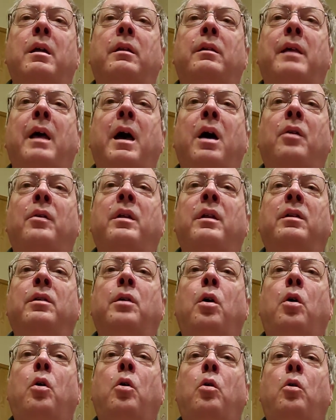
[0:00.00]
Down in
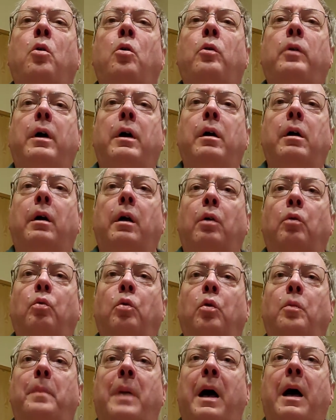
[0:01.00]

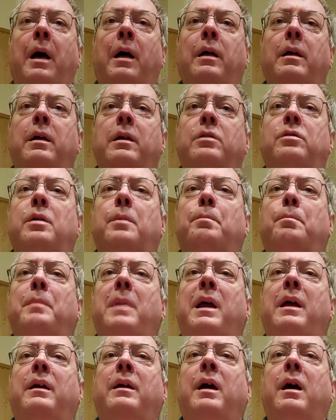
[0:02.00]
Kokaruba,
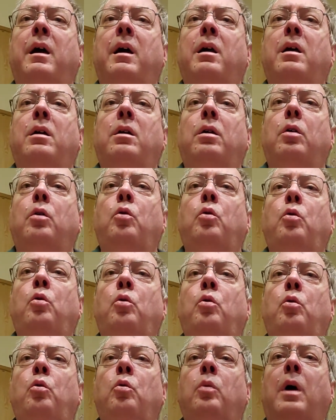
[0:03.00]
Jamaica,
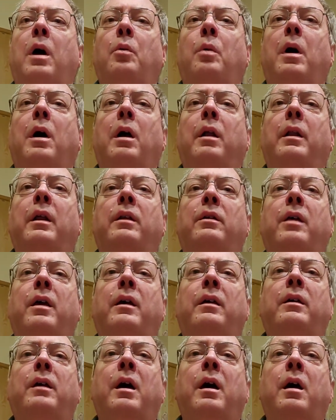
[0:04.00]
ooh, I wanna
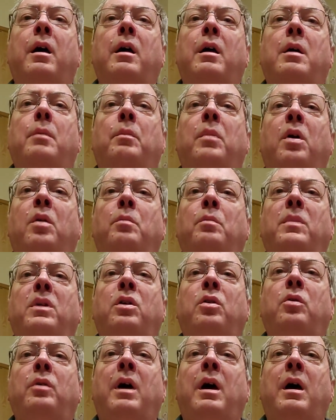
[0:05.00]
take ya.
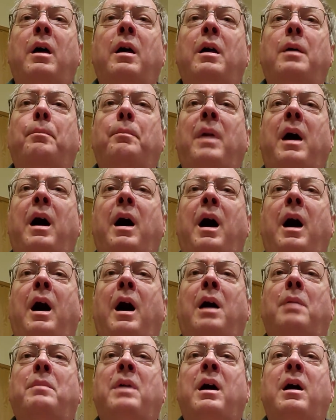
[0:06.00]
Bermuda,
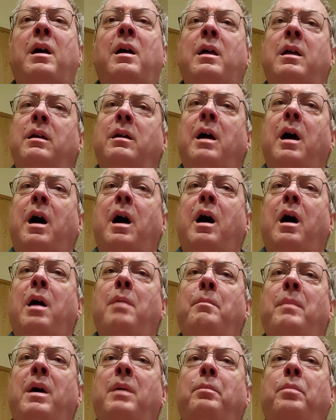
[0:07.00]
Bahama,
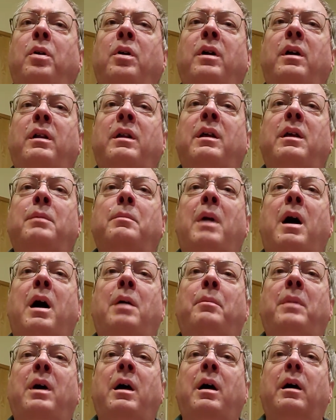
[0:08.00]
come on, pretty
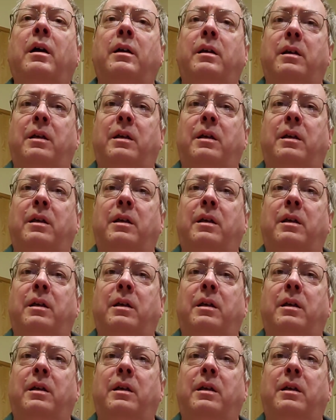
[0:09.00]
mama.